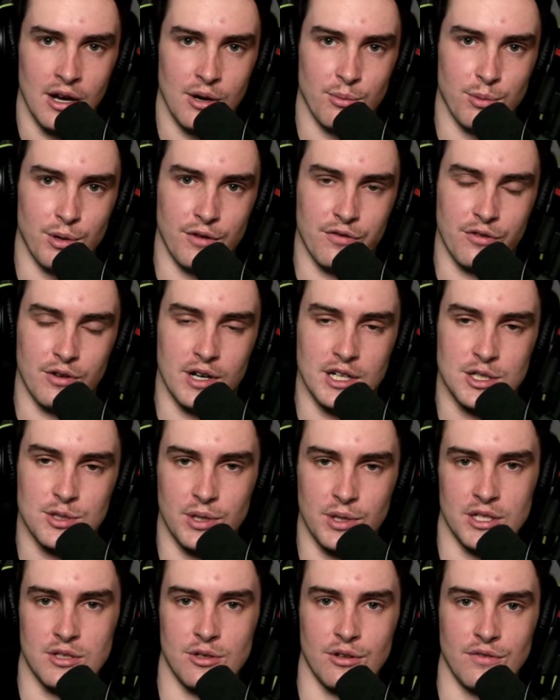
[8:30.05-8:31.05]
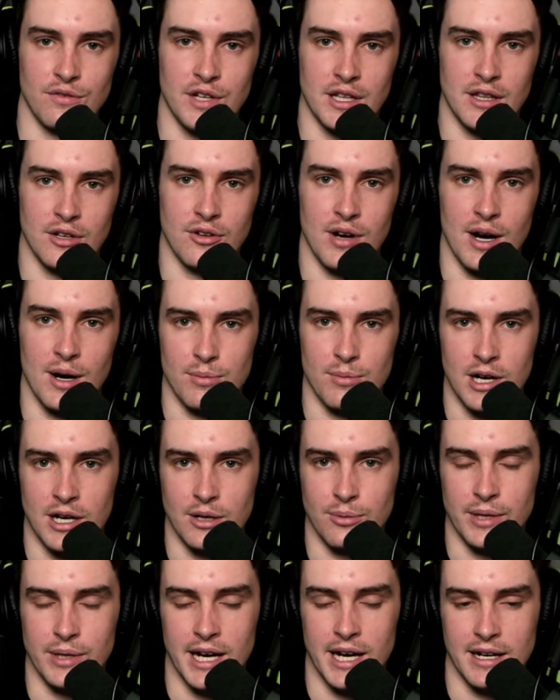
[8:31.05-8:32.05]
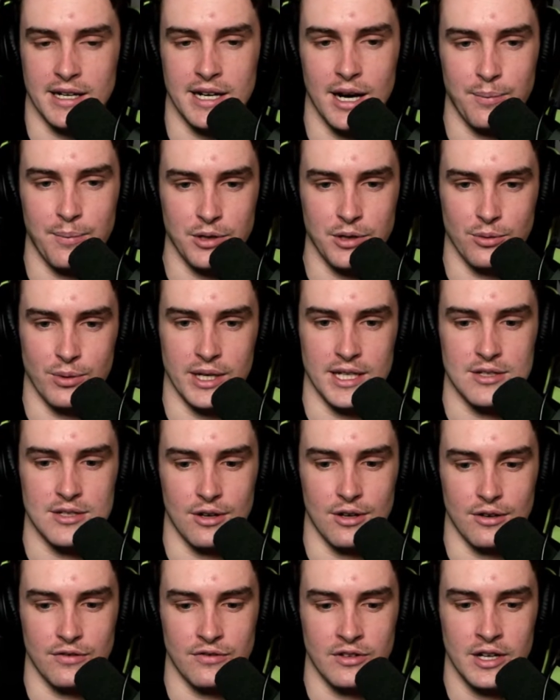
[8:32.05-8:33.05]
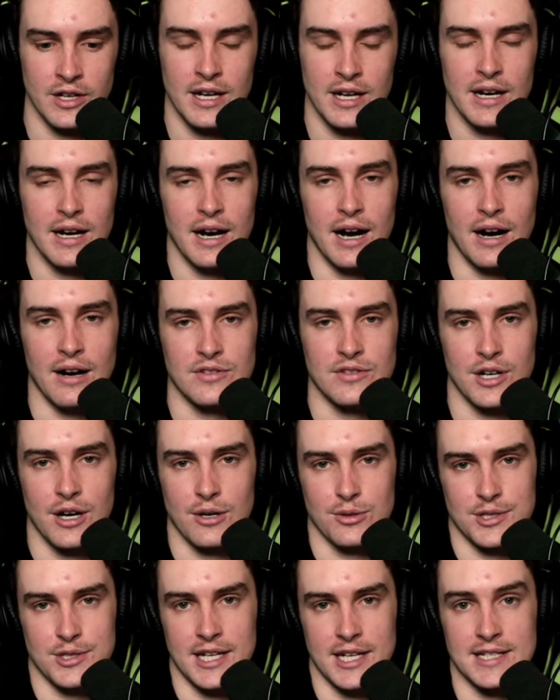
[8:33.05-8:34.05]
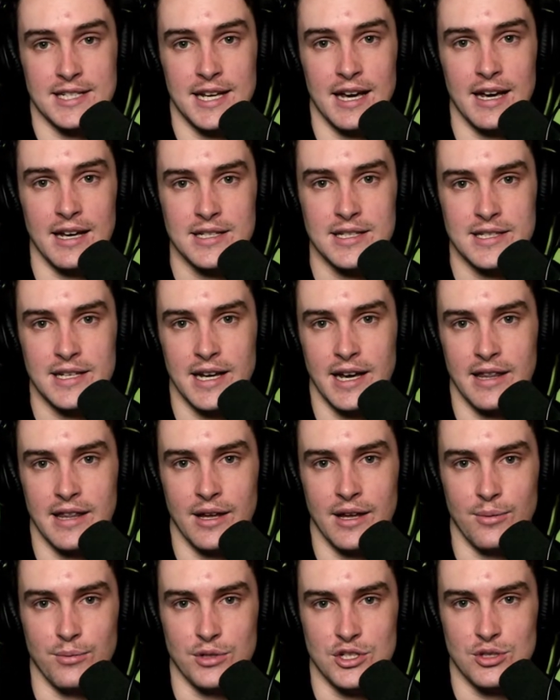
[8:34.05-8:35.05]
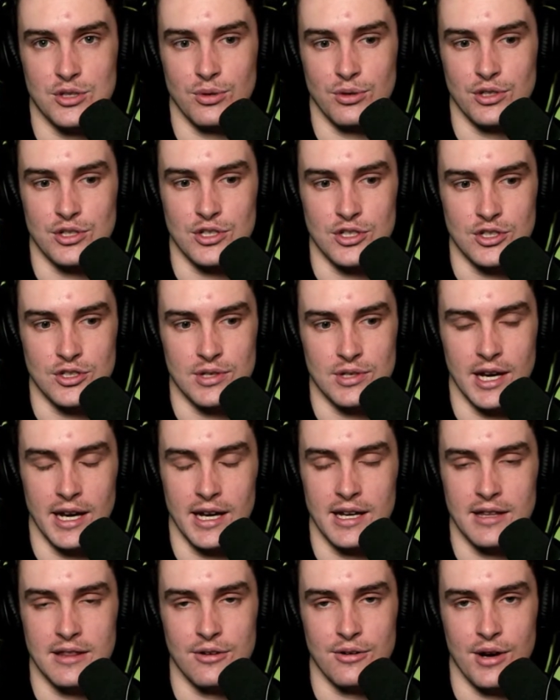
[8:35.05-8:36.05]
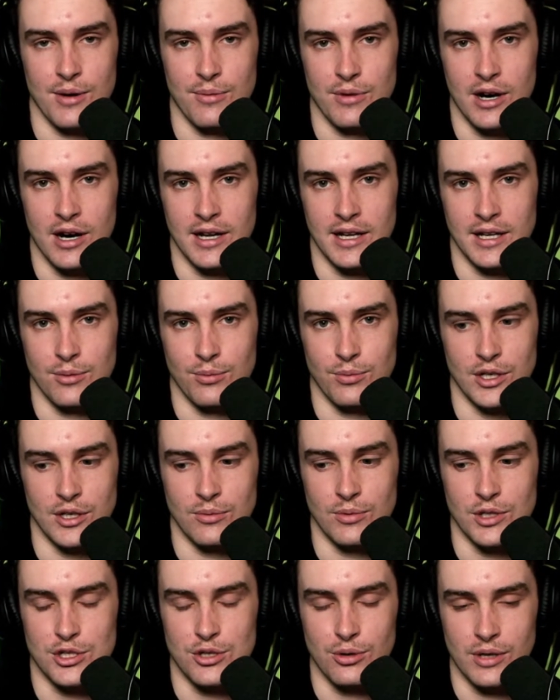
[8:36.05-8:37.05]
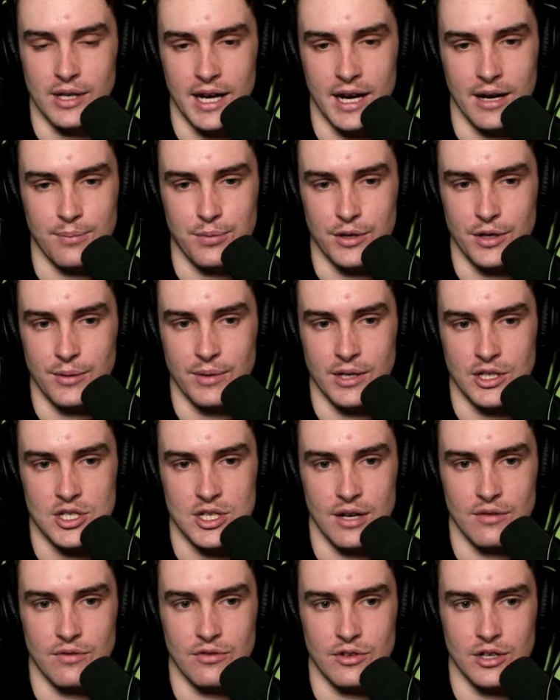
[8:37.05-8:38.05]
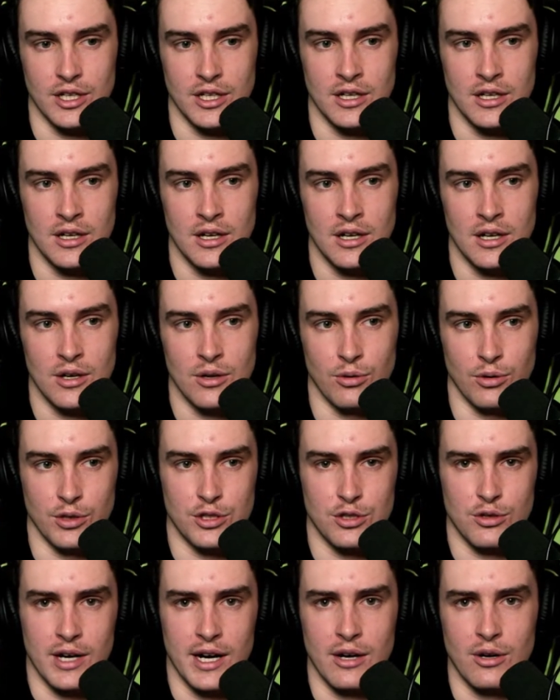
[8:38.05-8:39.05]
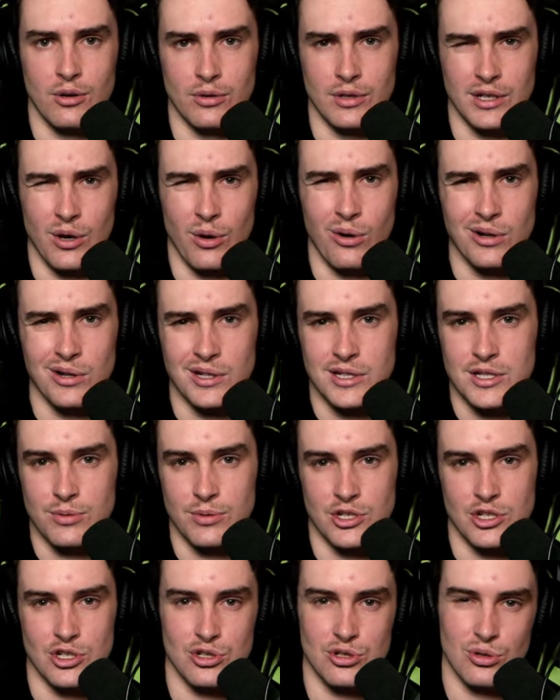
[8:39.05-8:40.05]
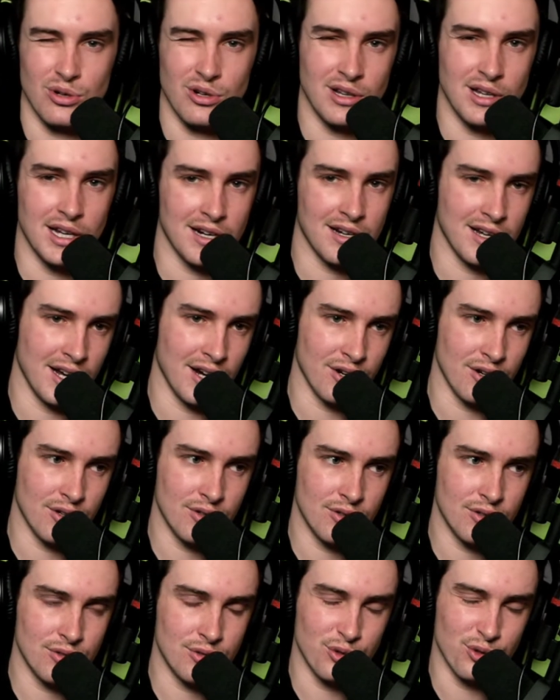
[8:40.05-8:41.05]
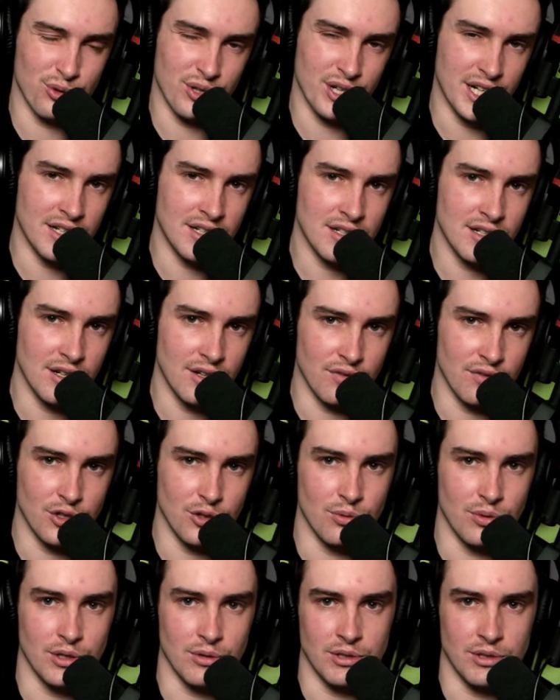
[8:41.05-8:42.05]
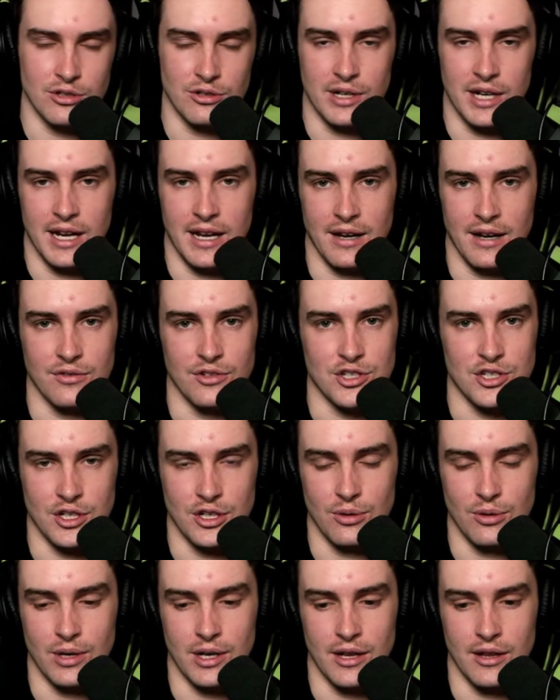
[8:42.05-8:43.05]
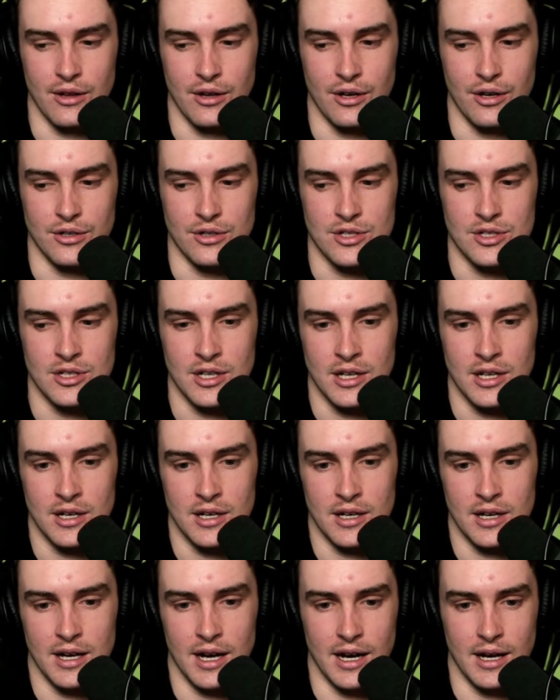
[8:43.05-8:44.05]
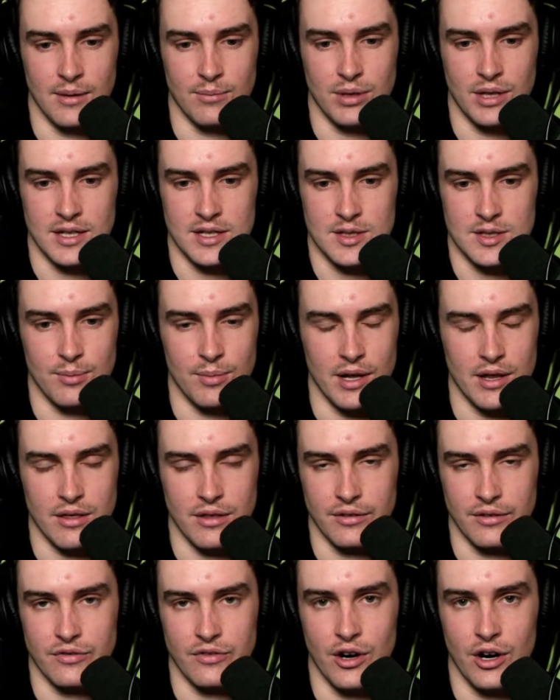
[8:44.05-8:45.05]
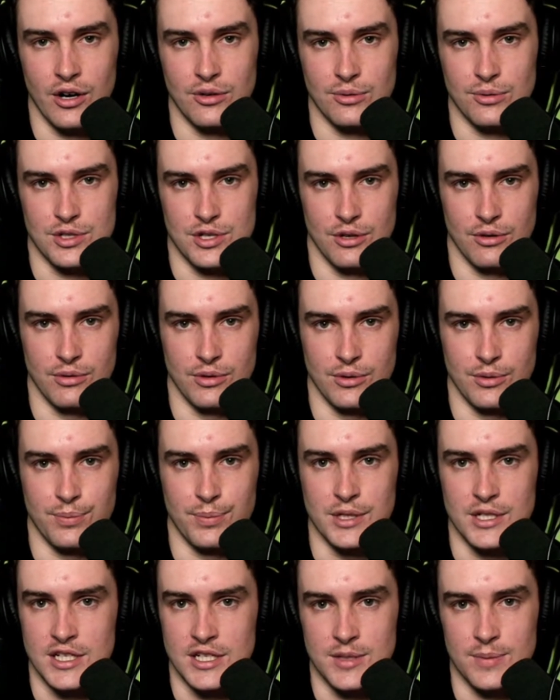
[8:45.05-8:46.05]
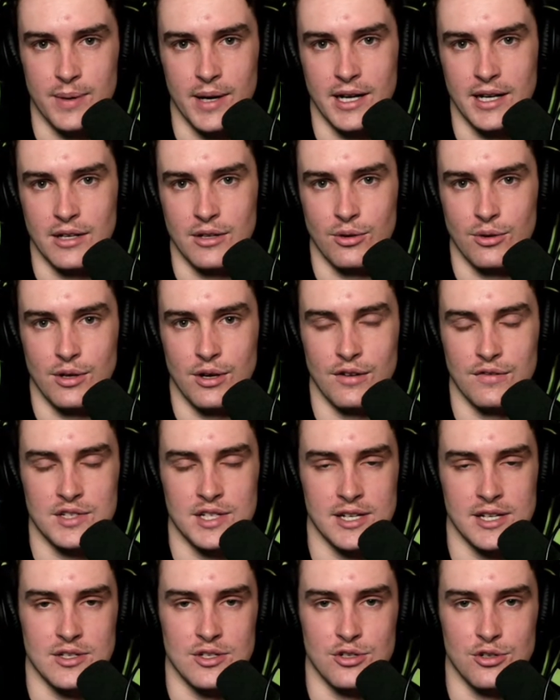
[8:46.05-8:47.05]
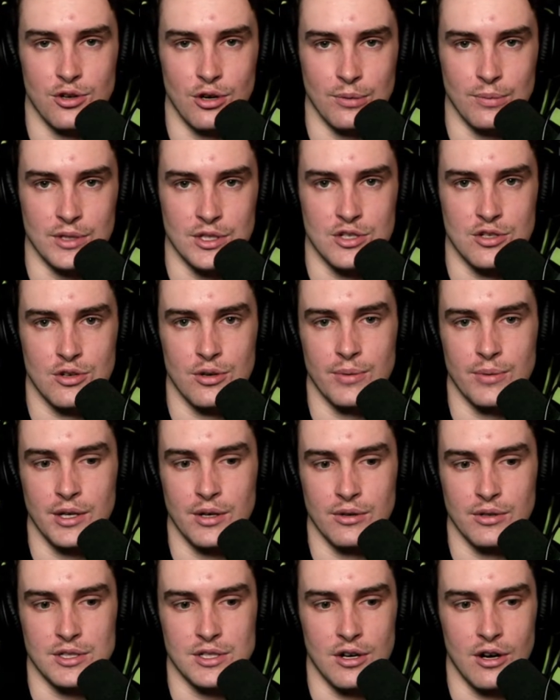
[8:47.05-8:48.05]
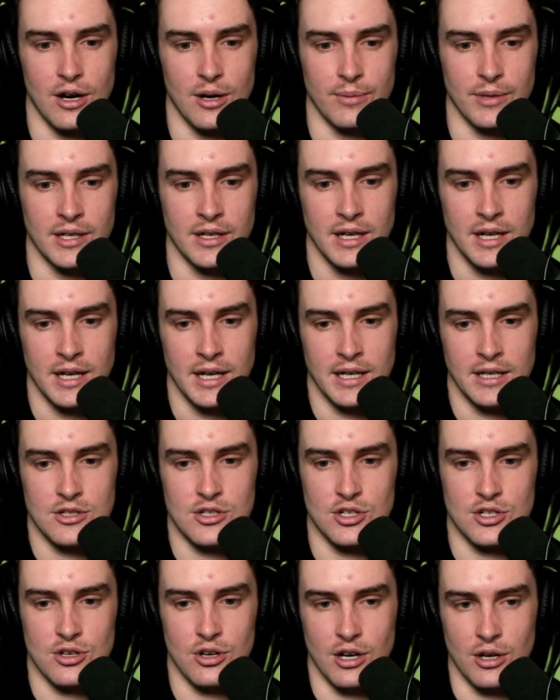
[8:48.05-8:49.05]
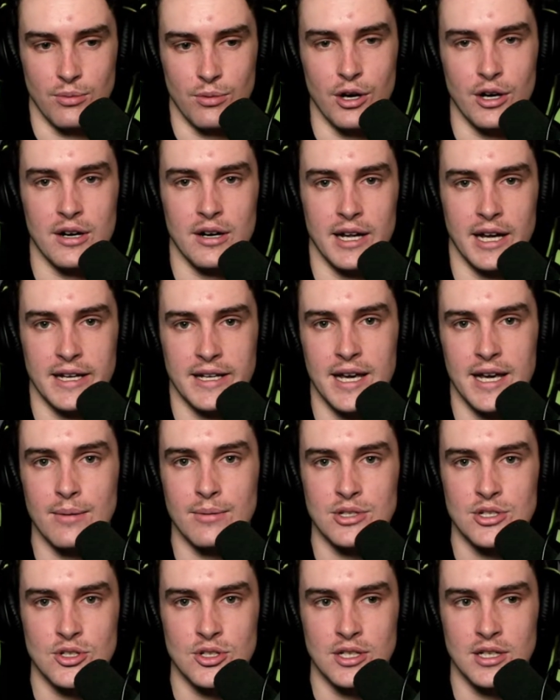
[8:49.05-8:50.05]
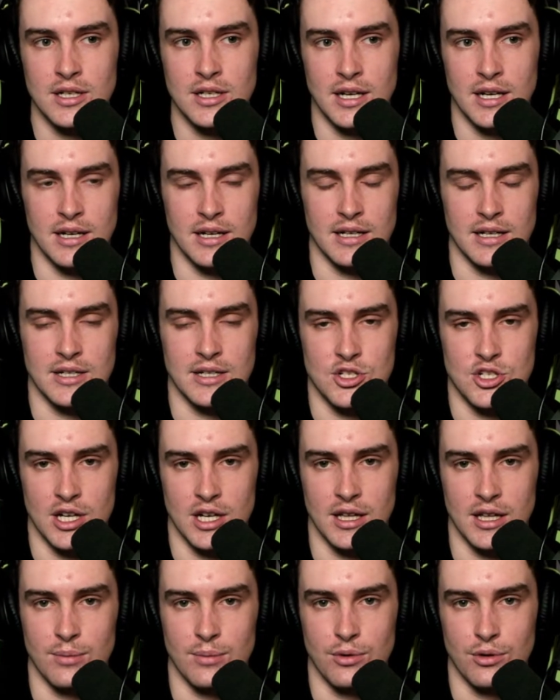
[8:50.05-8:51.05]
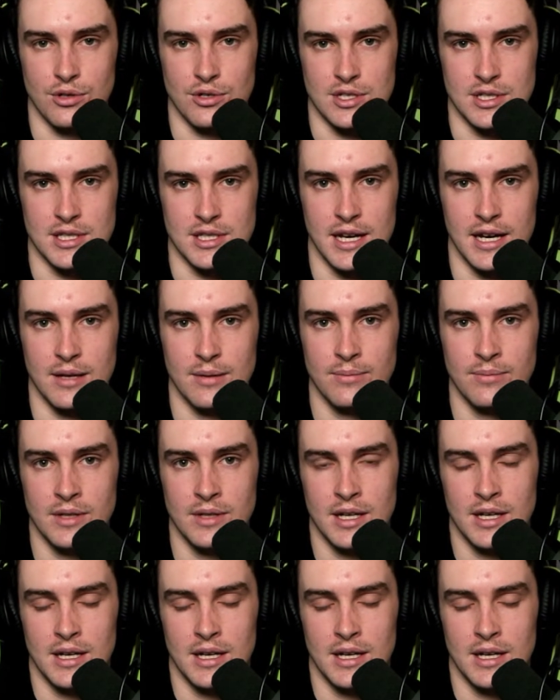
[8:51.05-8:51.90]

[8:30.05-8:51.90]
Where for us, we sort of hit the ground running. We had a couple of weeks off after RLCSX, and then we sort of just hit the ground running, and we took out pretty much we took out all the gauntlets, which is sort of like our grid, if you will. We took out every single one of those, and plus the monthly final. So we were participating in all the off-season tournaments, scrimming all the time, and just trying to work on our chemistry, and I guess gelling more as a team.